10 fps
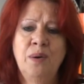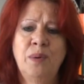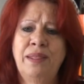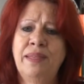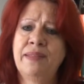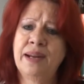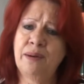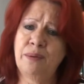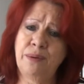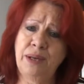One thing that
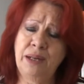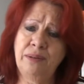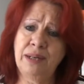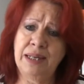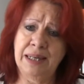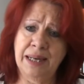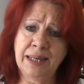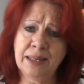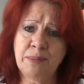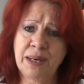I really, really
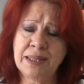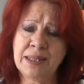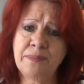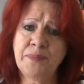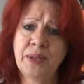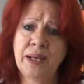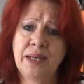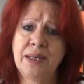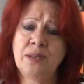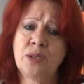like about him
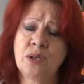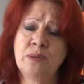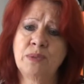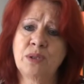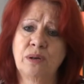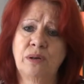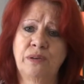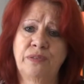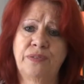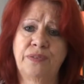in terms
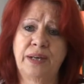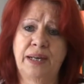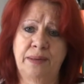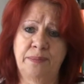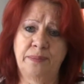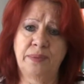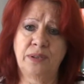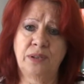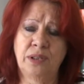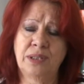of
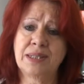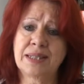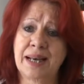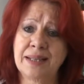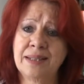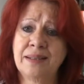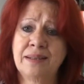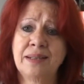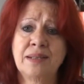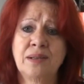discussing
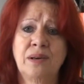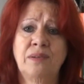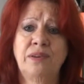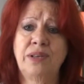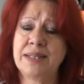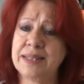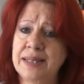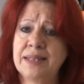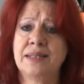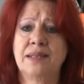things that are very
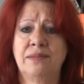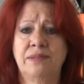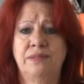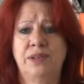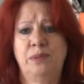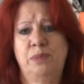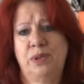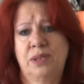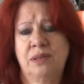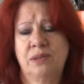sensitive and very
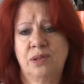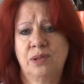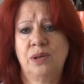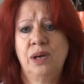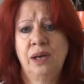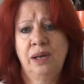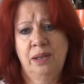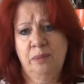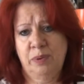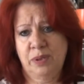personal to
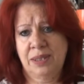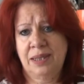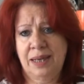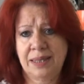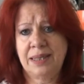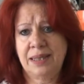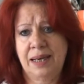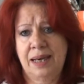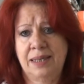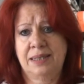the person that he
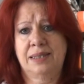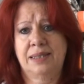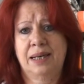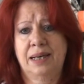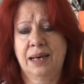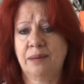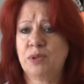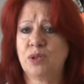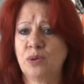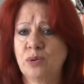has come
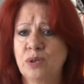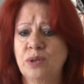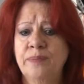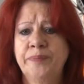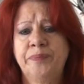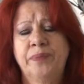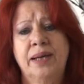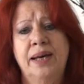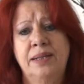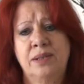to talk to
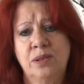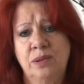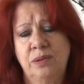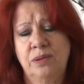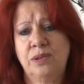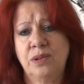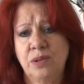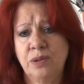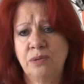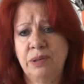and to
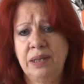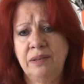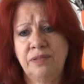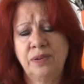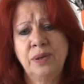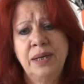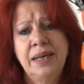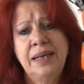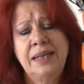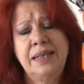do the reading for,
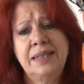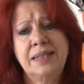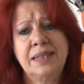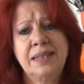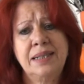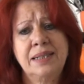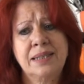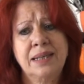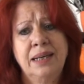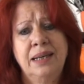is that
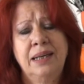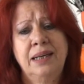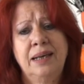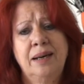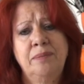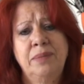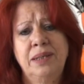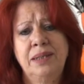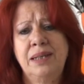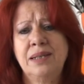he's
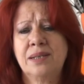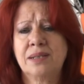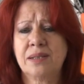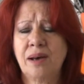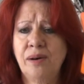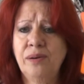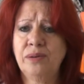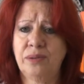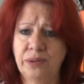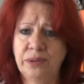so
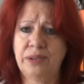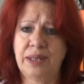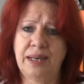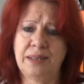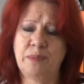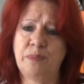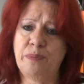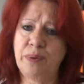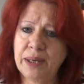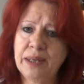good at
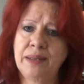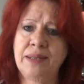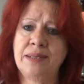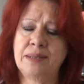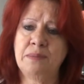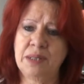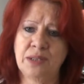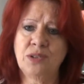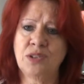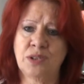bringing these
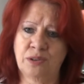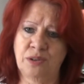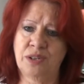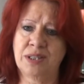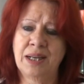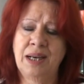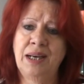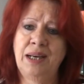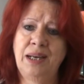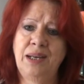messages across
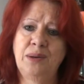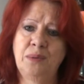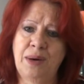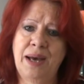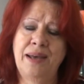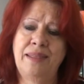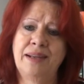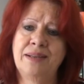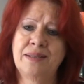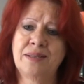in a way
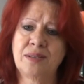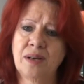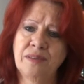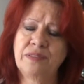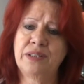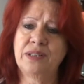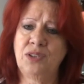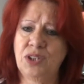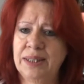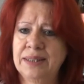that is soft
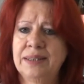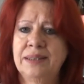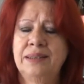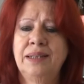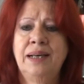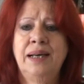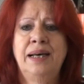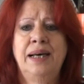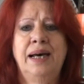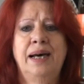and gentle
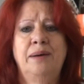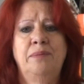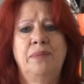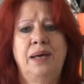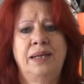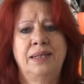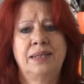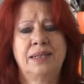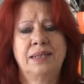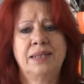
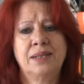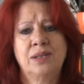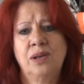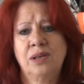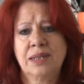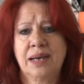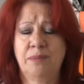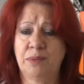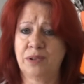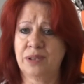and does not
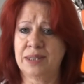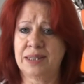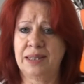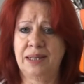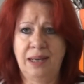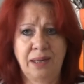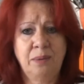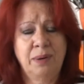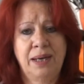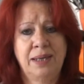come across in
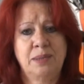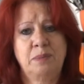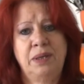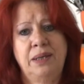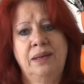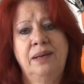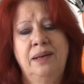any way as being